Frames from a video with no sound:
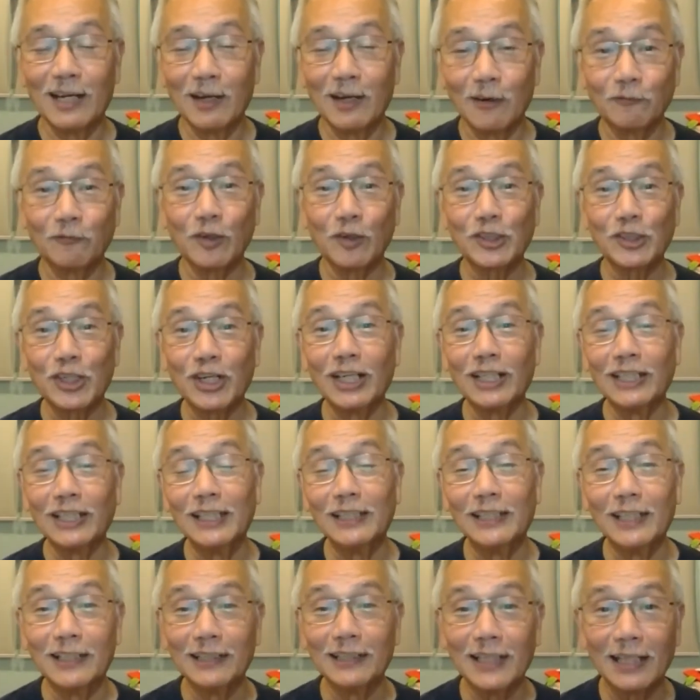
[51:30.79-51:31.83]
And
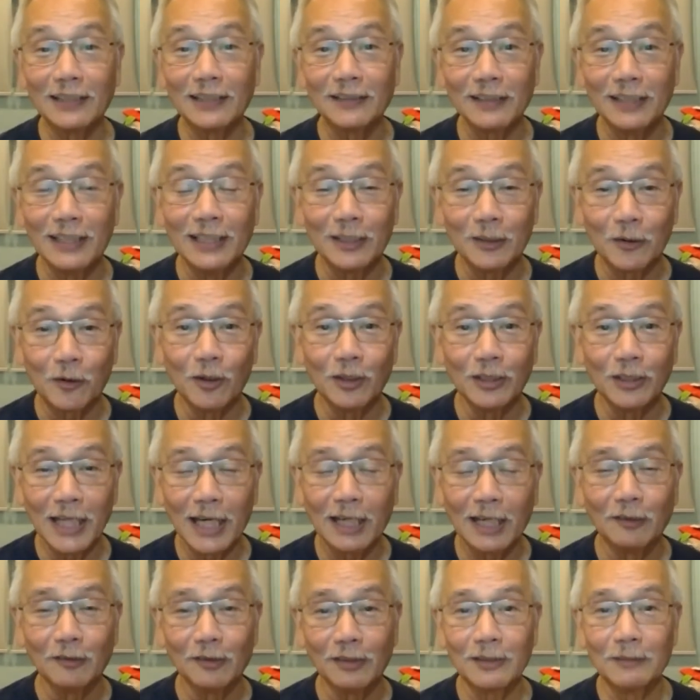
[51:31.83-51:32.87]
unfortunately, they're not really
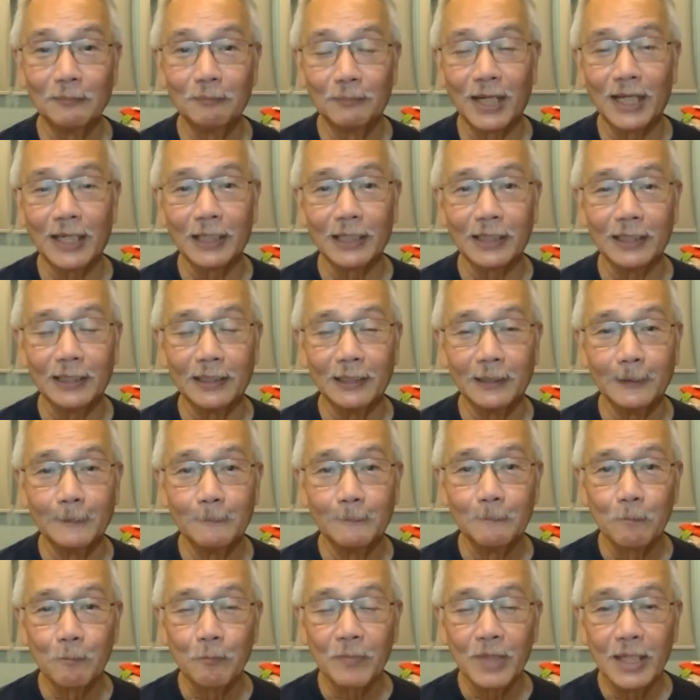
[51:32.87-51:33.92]
called out
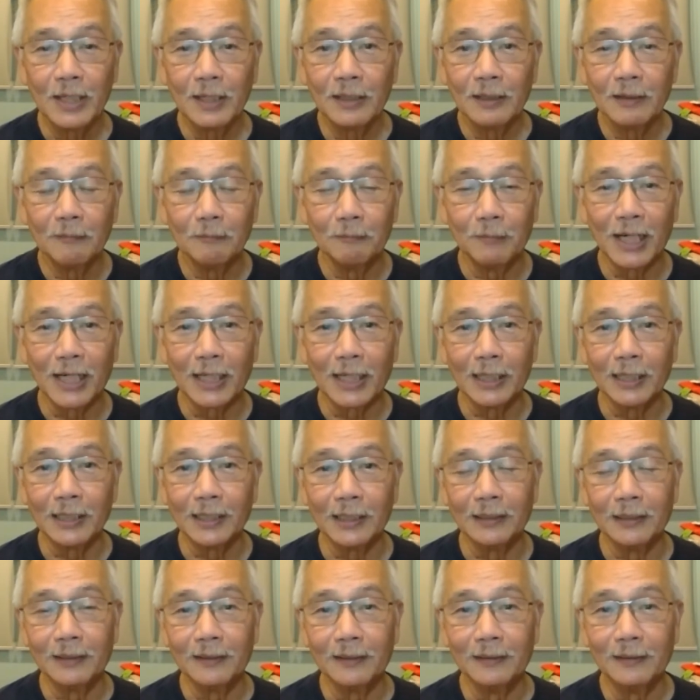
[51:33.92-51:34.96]
by,
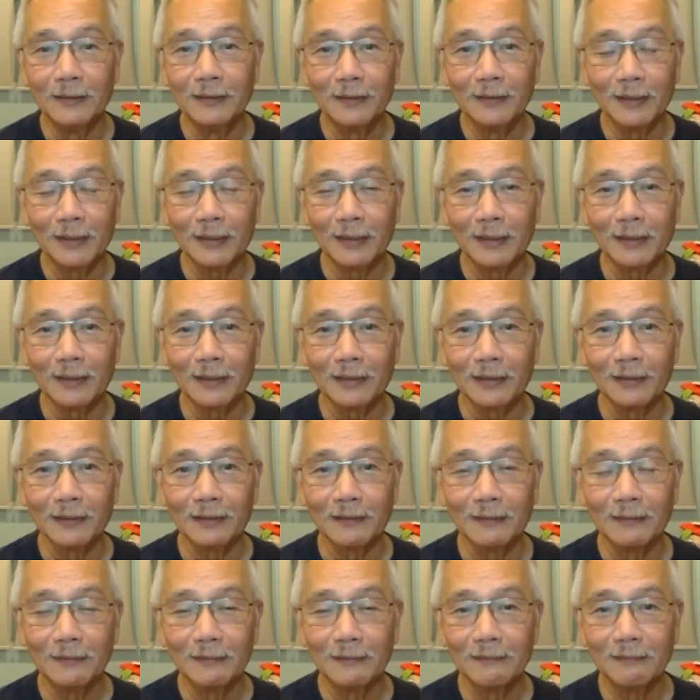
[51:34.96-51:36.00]
by
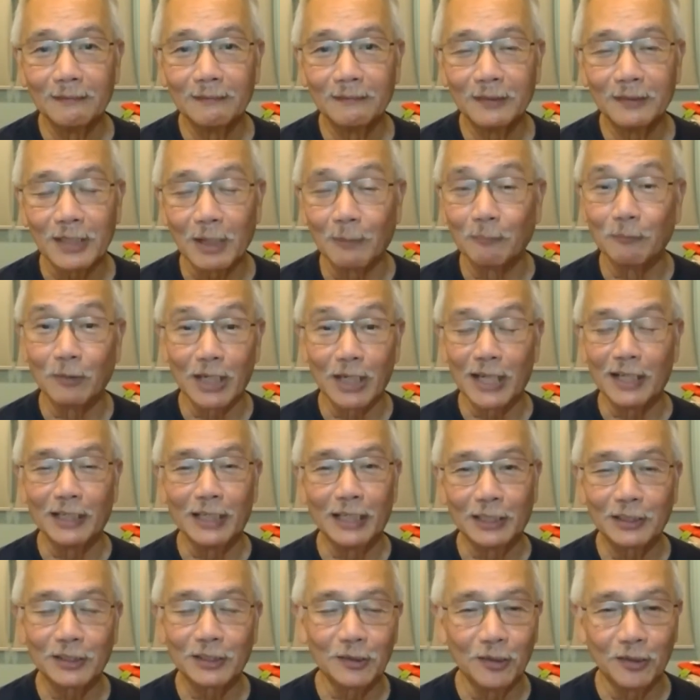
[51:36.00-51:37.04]
uh, some
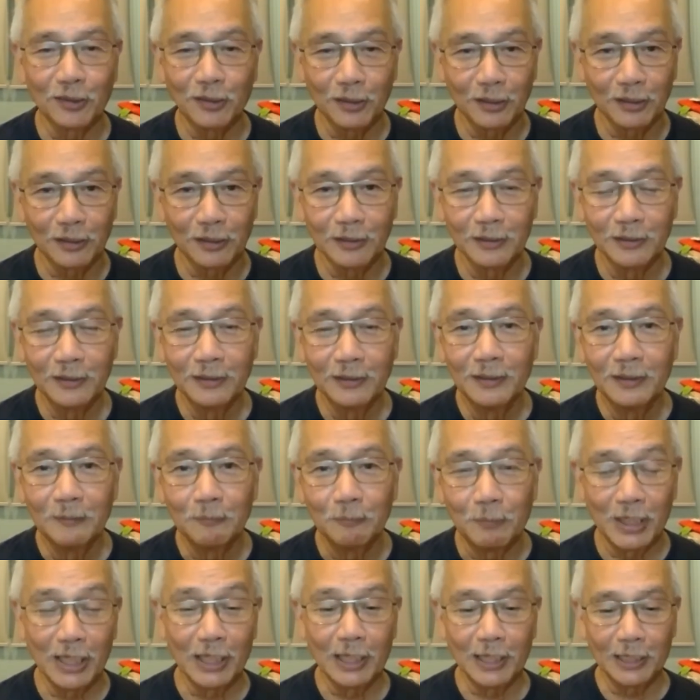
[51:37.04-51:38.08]
clerics or
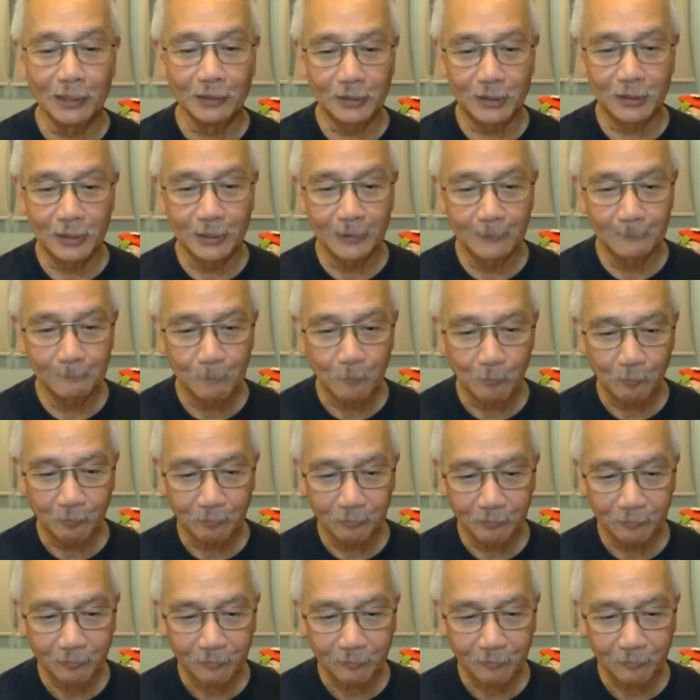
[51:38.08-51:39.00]
prelates.